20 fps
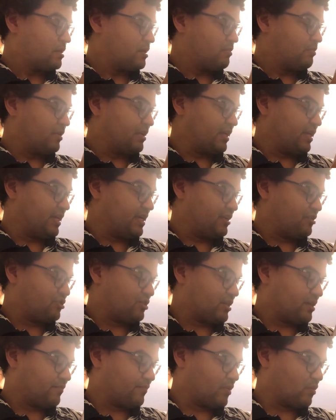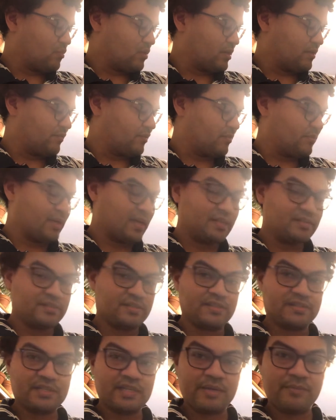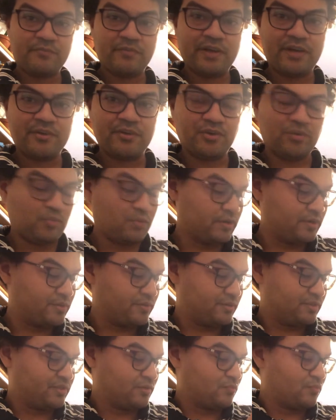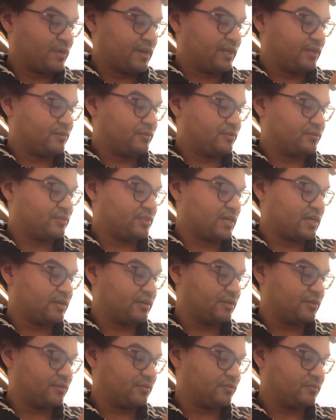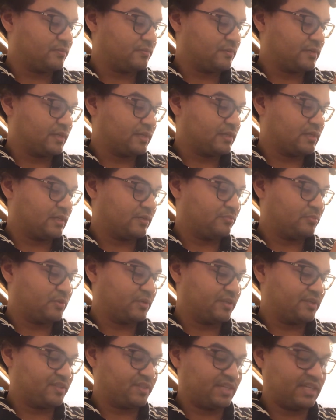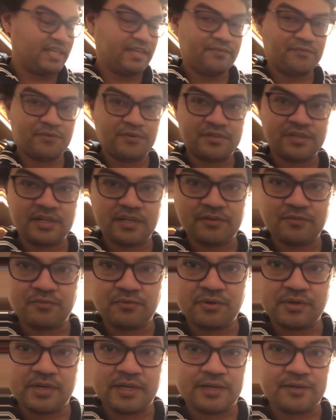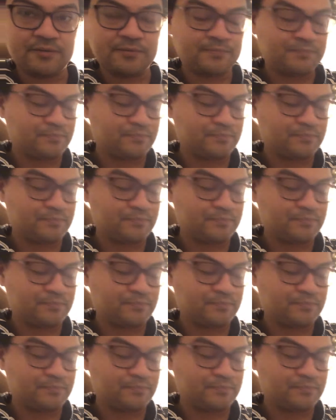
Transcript: But each and every one of them has the same value, whether it's a regular tongue note, like I'll put a T for tongue for now.